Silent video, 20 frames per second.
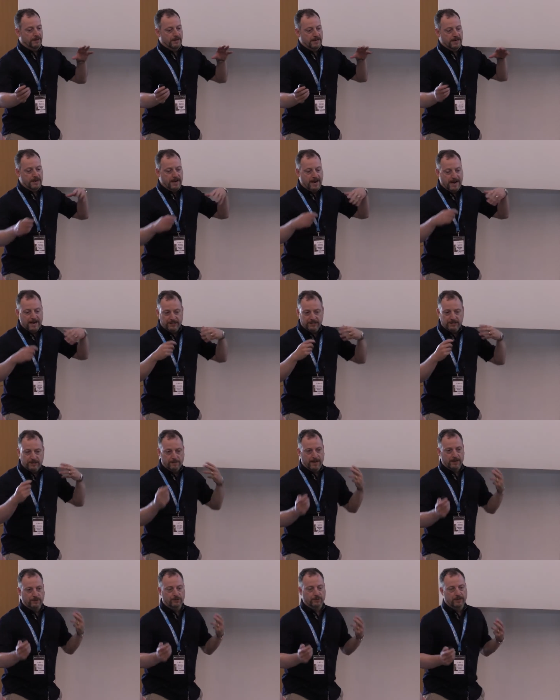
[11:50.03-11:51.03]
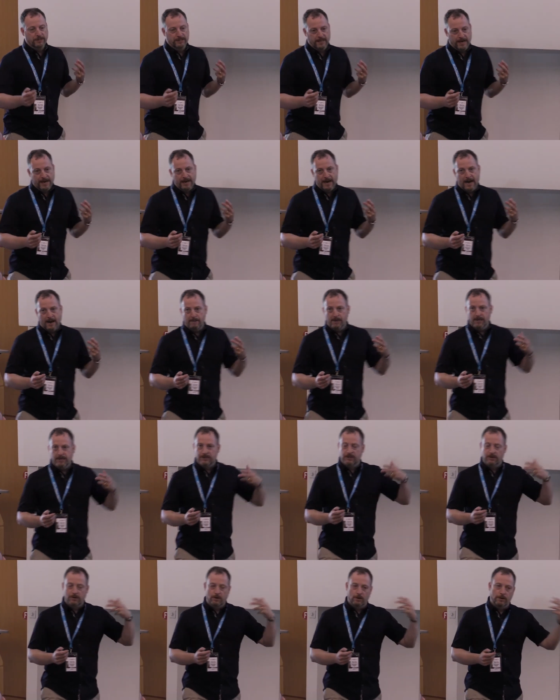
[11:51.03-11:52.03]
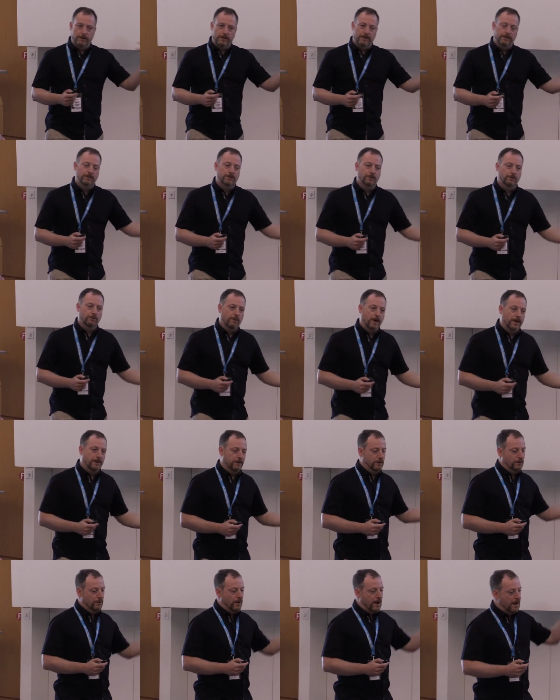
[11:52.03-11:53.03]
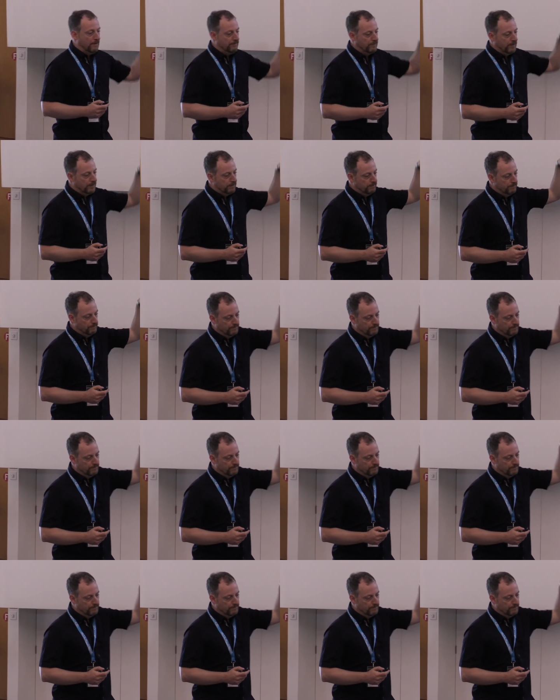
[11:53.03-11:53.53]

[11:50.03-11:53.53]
the asymmetric dynamics according to whether you have a